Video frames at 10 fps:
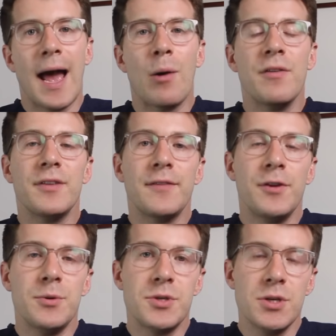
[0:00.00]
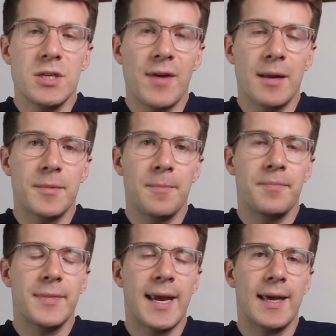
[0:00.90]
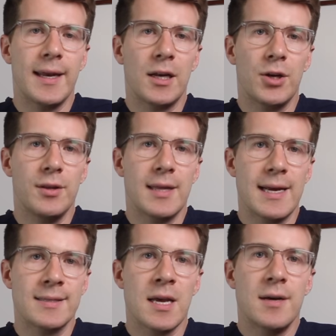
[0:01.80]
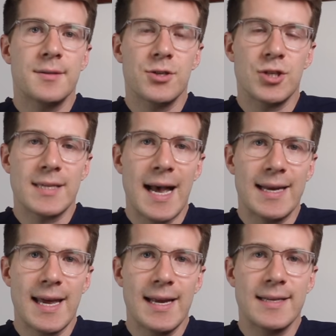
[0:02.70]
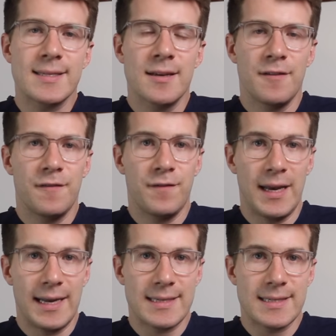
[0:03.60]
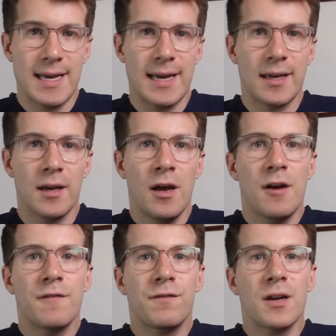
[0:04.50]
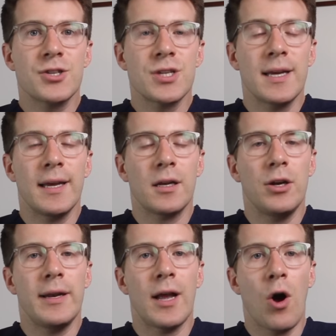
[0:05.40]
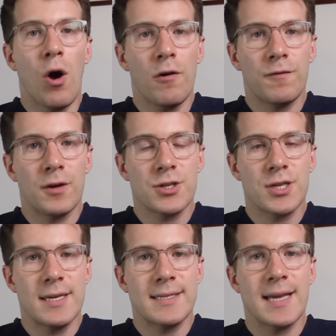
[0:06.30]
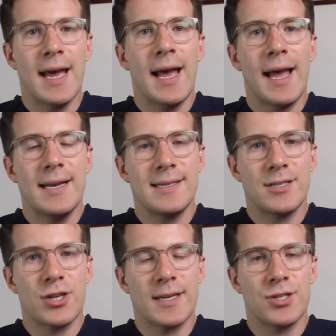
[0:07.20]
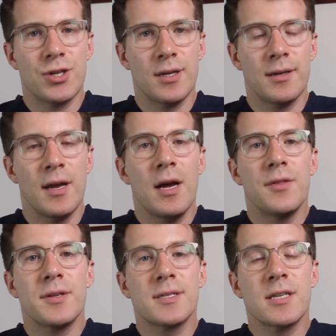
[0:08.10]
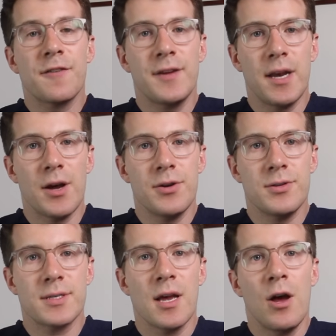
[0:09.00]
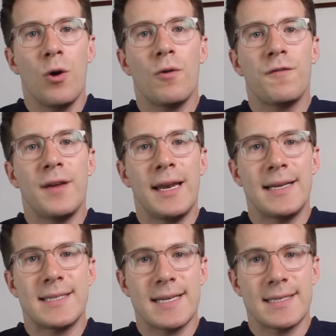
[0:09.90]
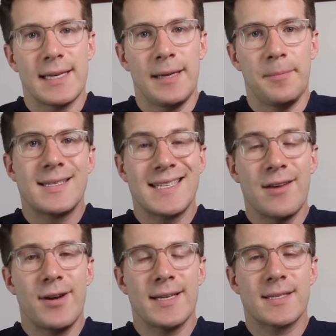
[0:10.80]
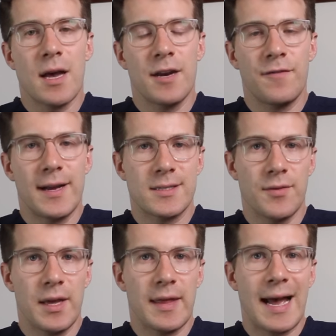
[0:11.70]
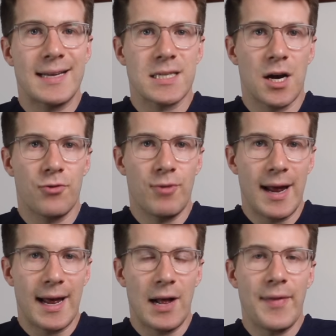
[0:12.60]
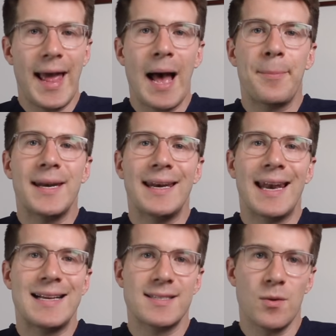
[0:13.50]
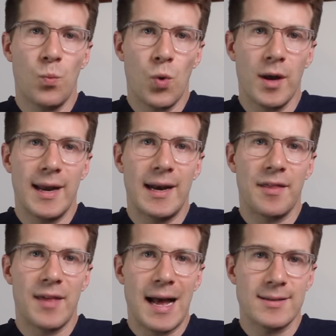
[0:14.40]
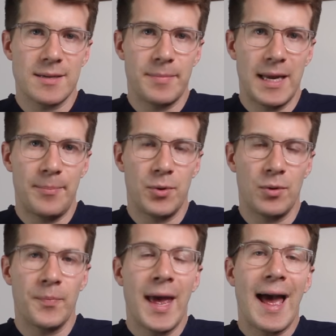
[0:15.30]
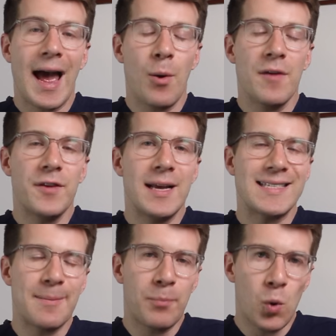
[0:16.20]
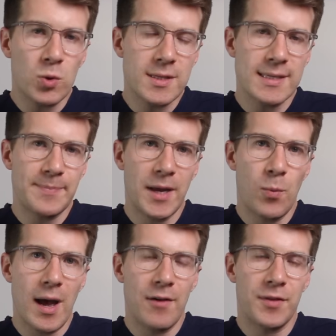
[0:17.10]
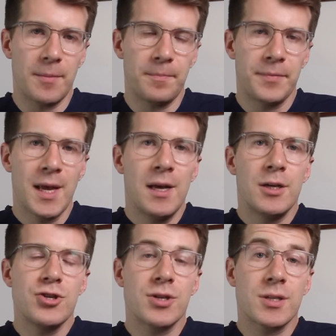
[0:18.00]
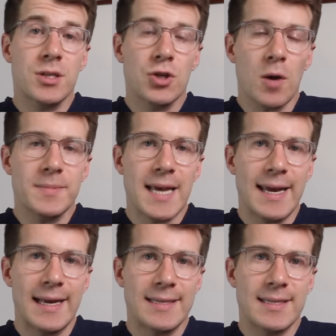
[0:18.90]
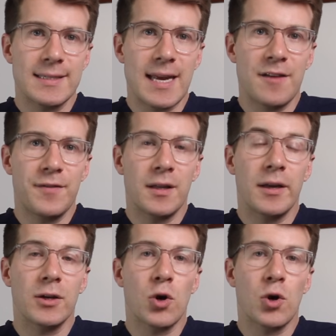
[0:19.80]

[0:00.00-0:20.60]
However, if you do develop them, they can include things such as headaches, feeling sick, flushing, including hot flushes, indigestion, the stuffy nose, or feeling dizzy. Serious side effects, on the other hand, are rare, and they happen in less than 1 in 1,000 people. However, it's important to be aware of them. You should stop taking sildenafil and